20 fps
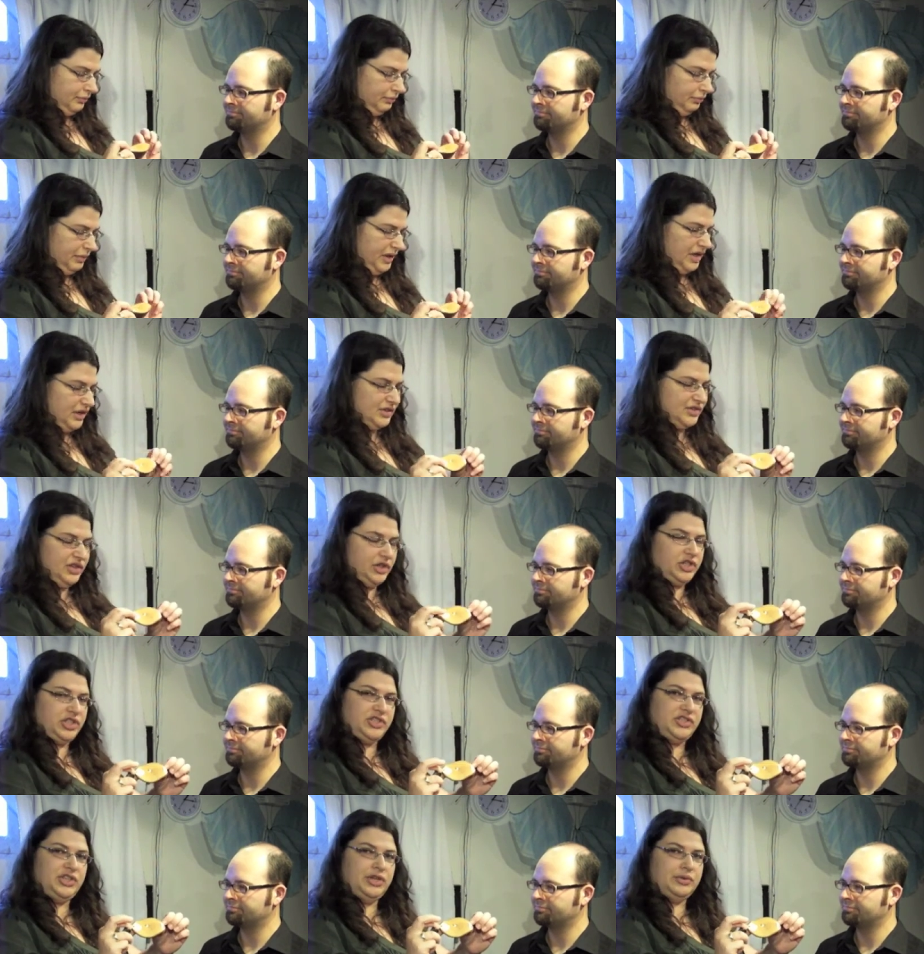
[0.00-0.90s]
Speaker 1: because
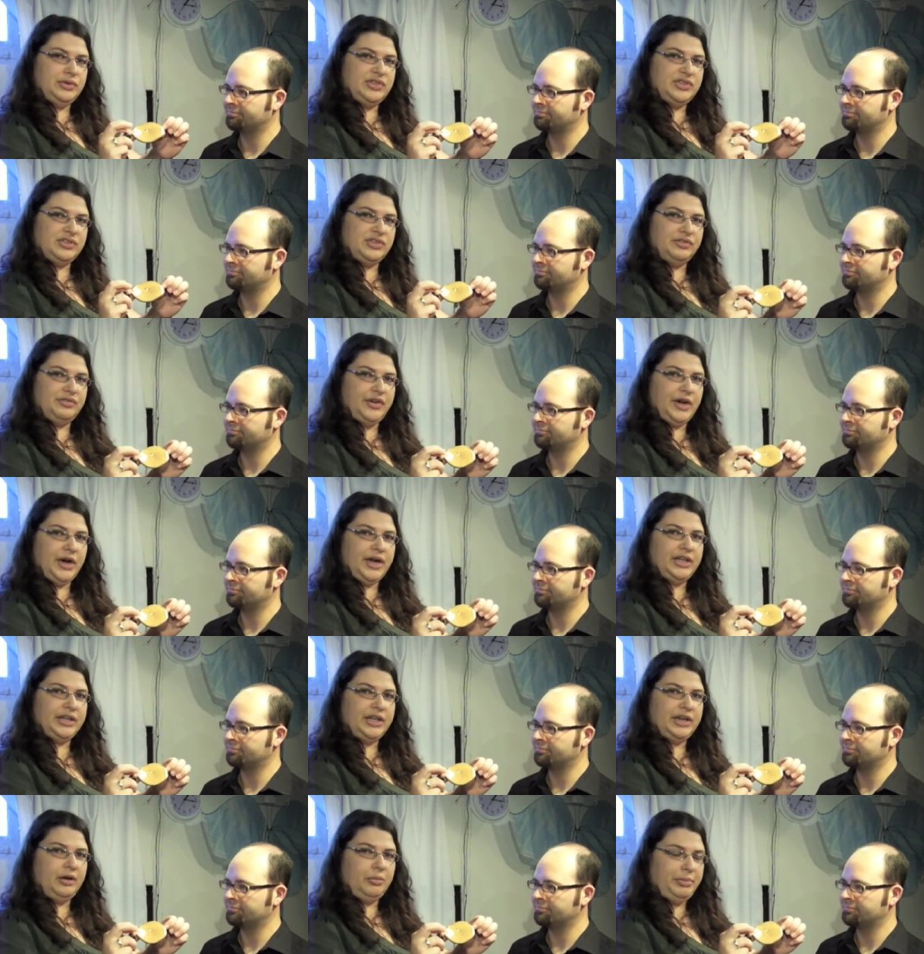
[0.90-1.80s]
it just uses a
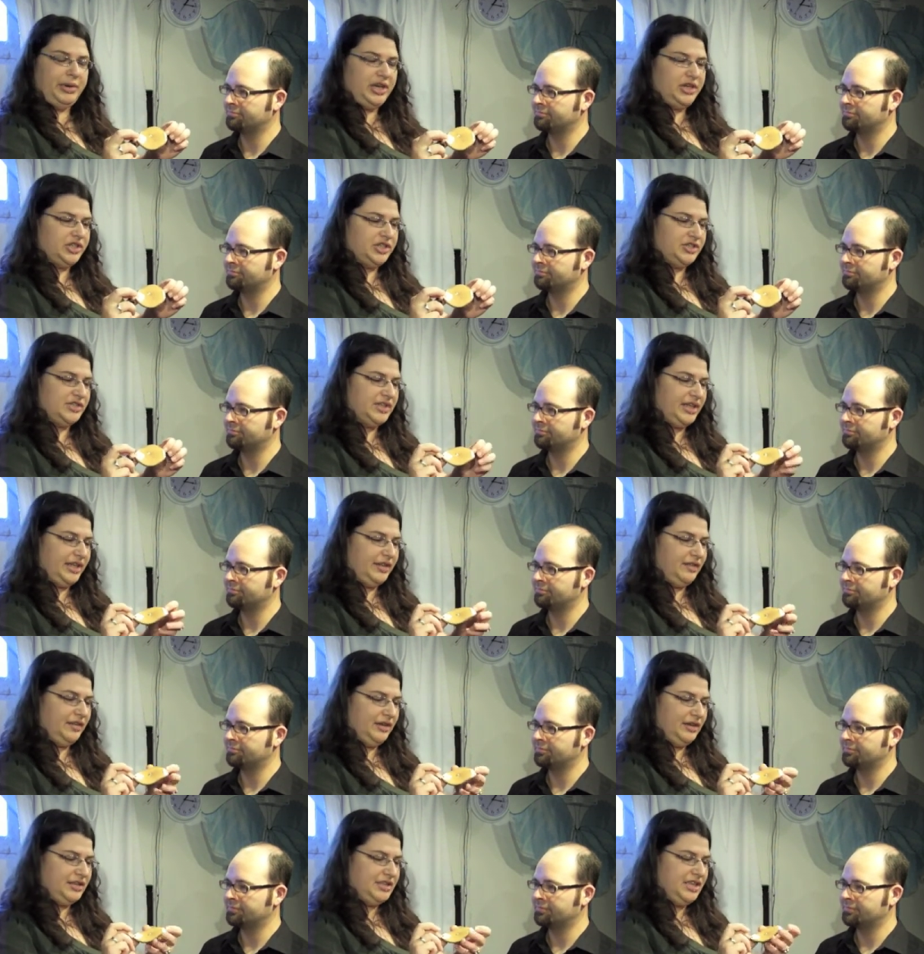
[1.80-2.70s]
very little bit, just
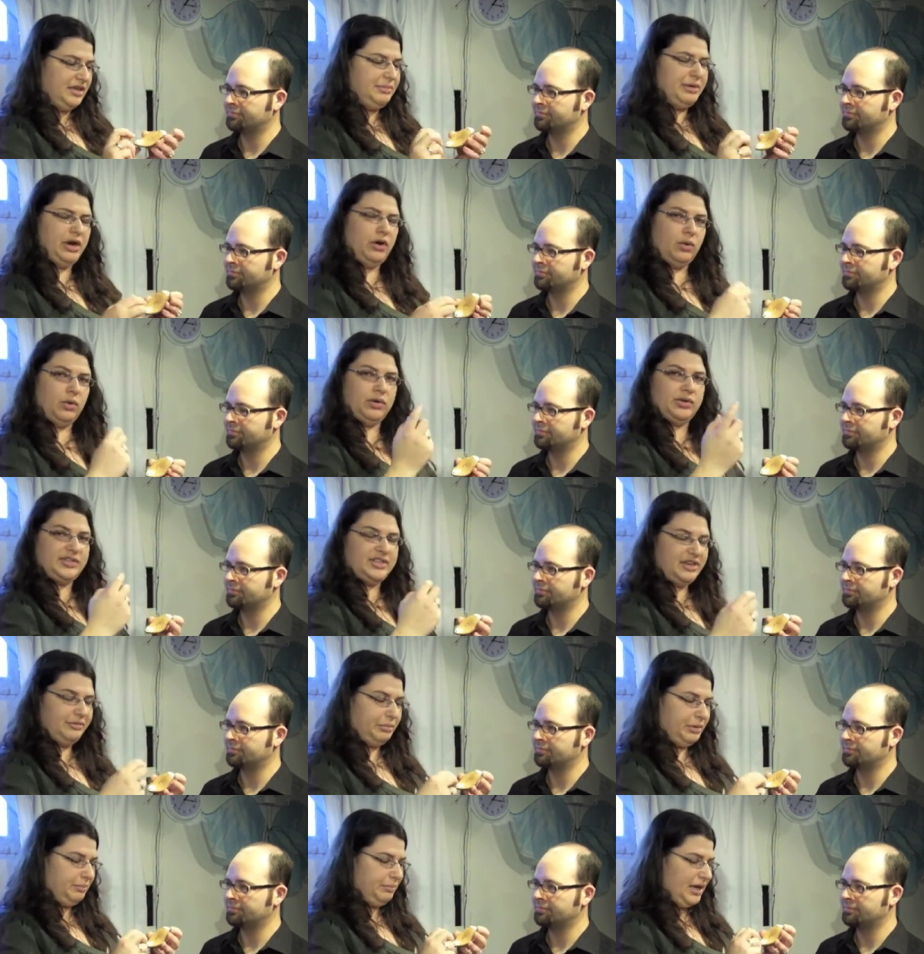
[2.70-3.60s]
like the demon
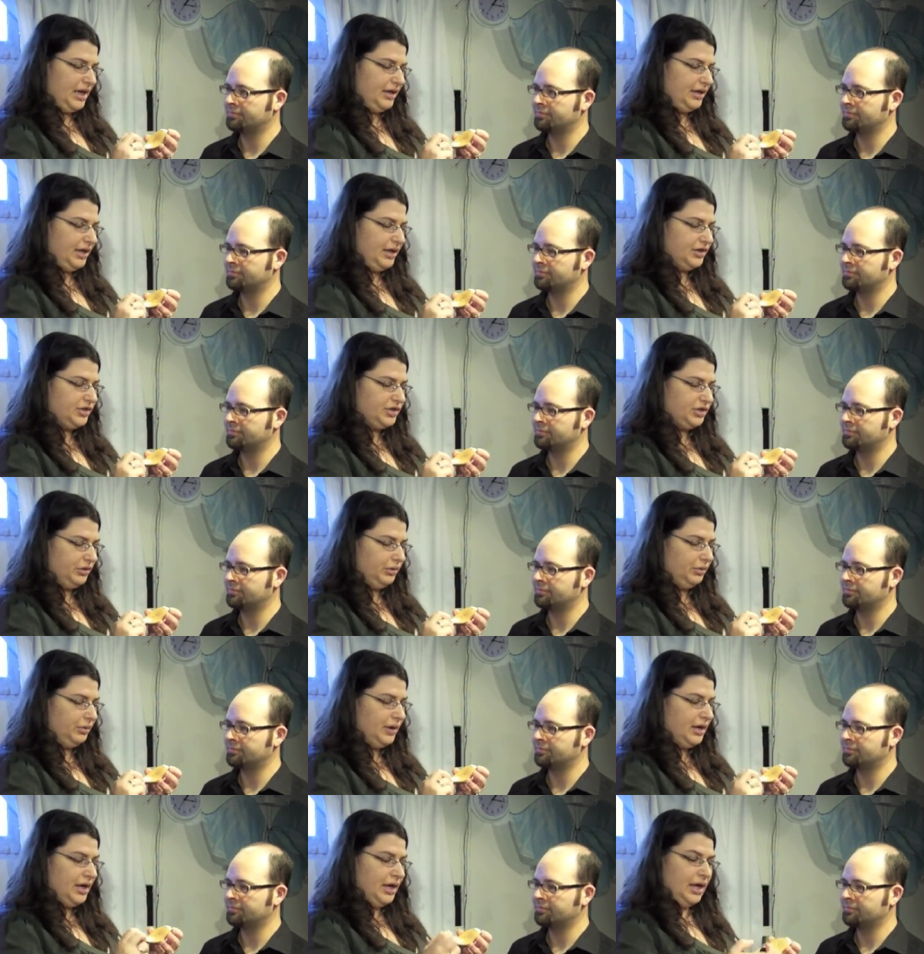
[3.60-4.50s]
horns I've been making,
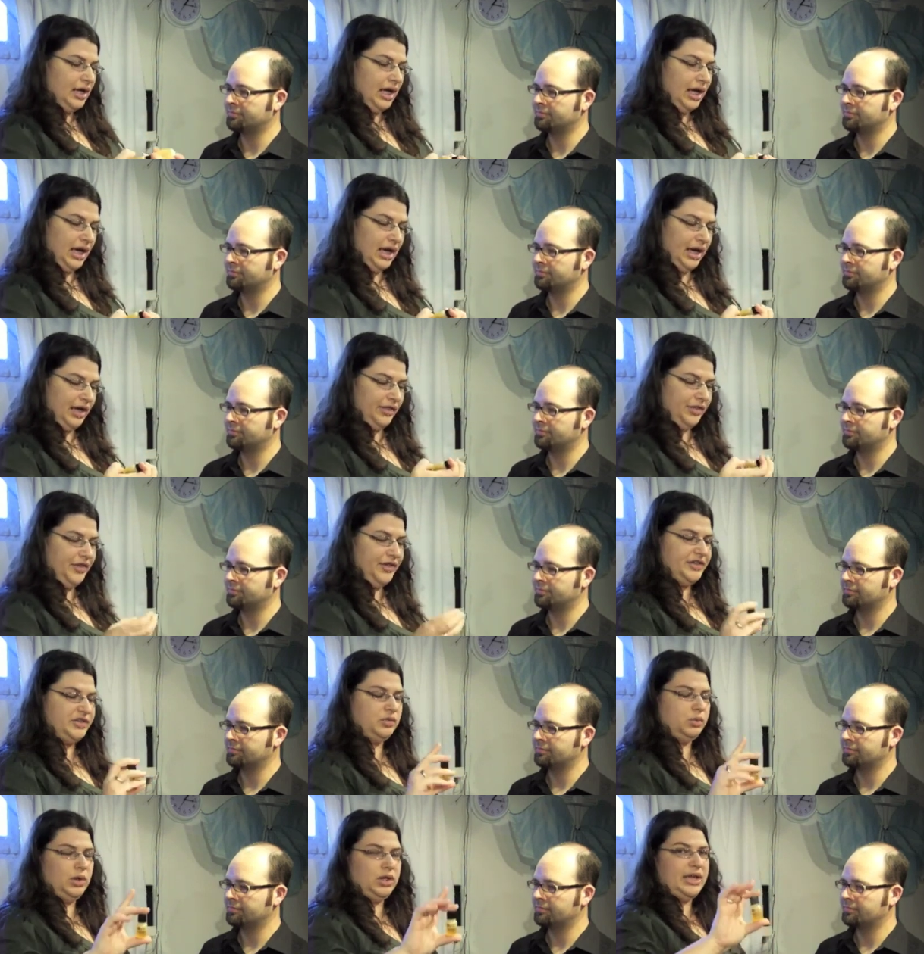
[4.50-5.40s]
too.
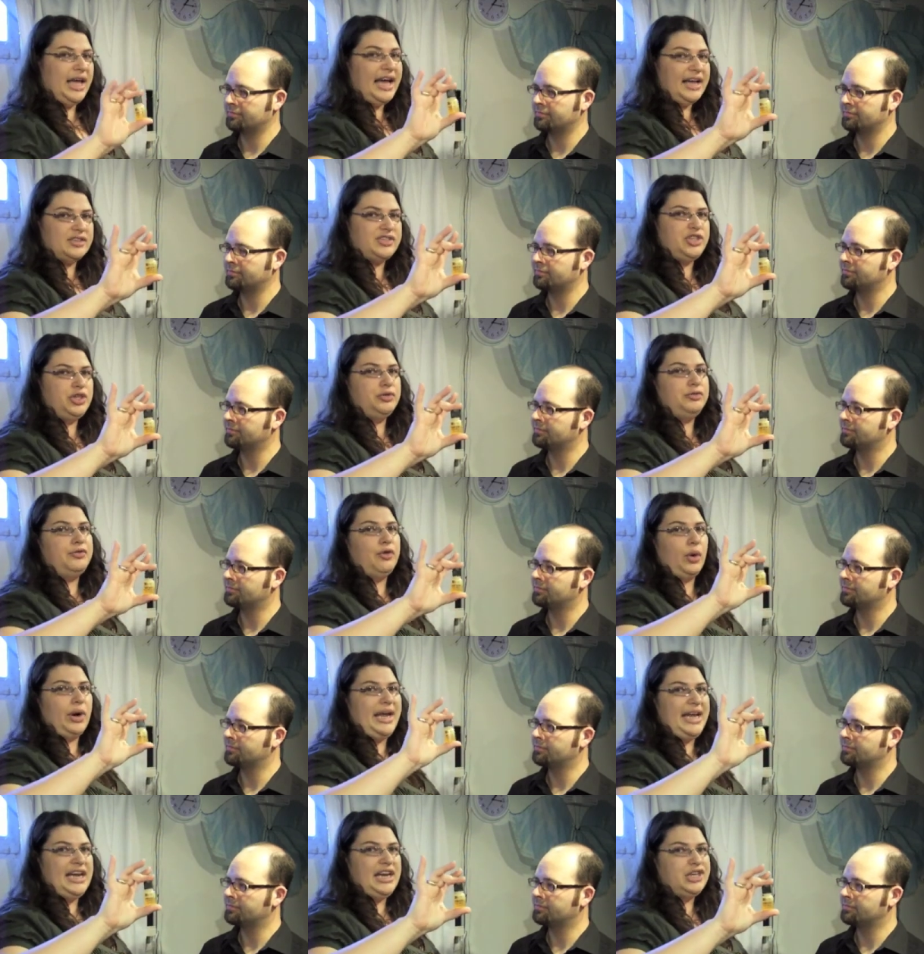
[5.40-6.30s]
This will last you
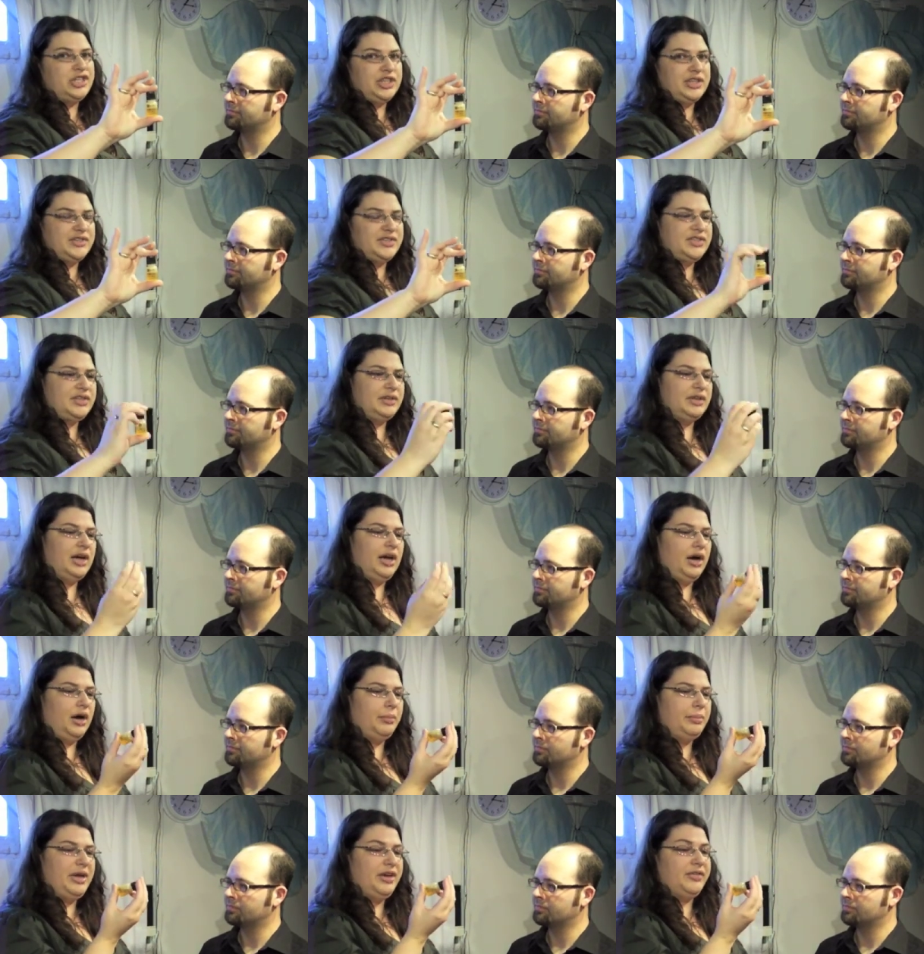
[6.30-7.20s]
for ages.
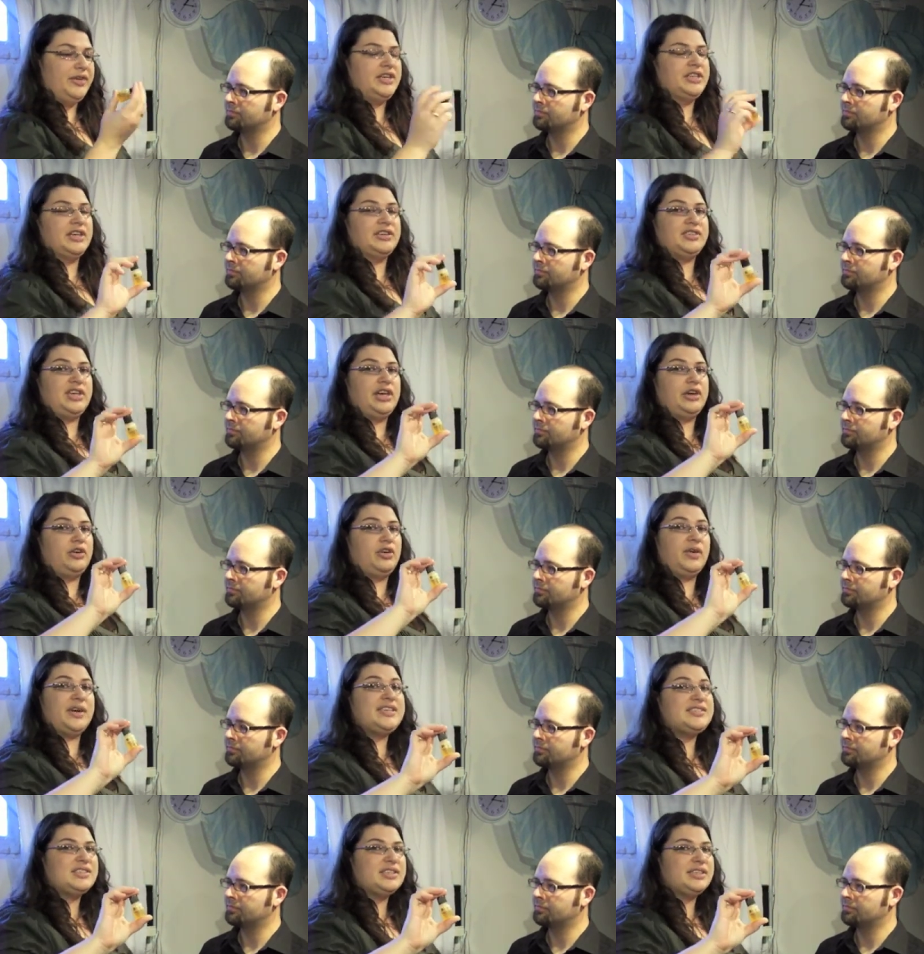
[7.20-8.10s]
If it does get
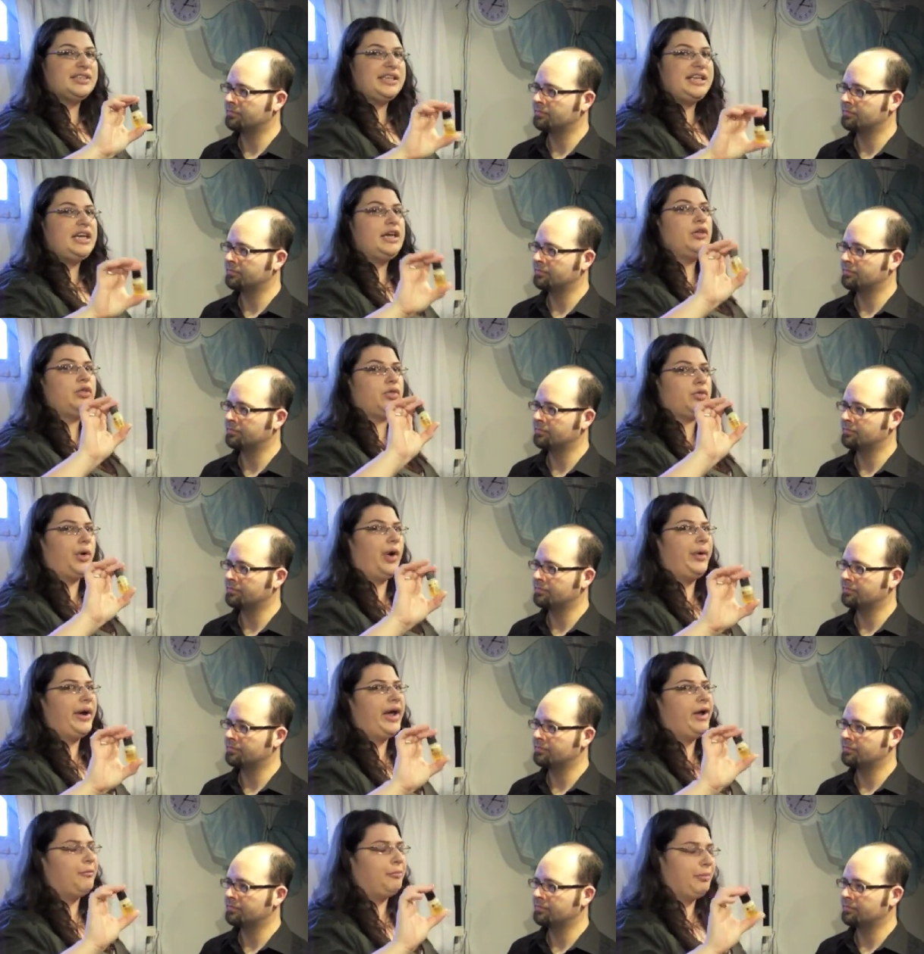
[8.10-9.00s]
crystally,
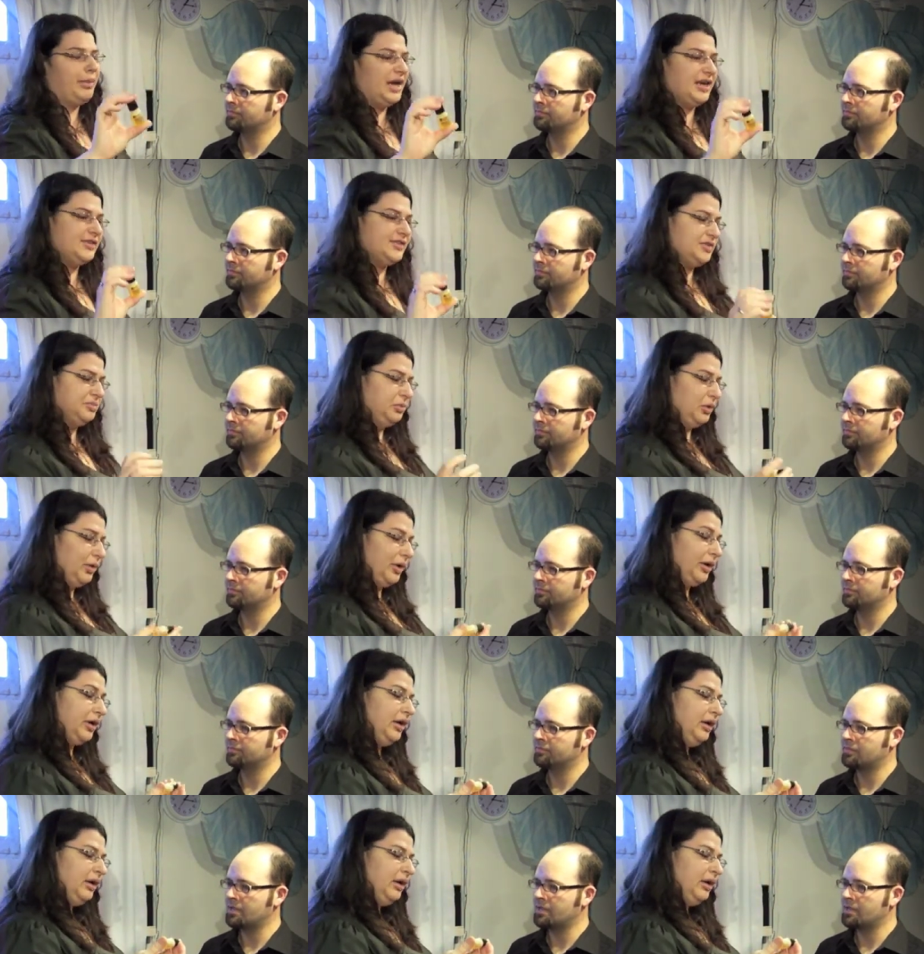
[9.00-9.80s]
throw it out and buy some more.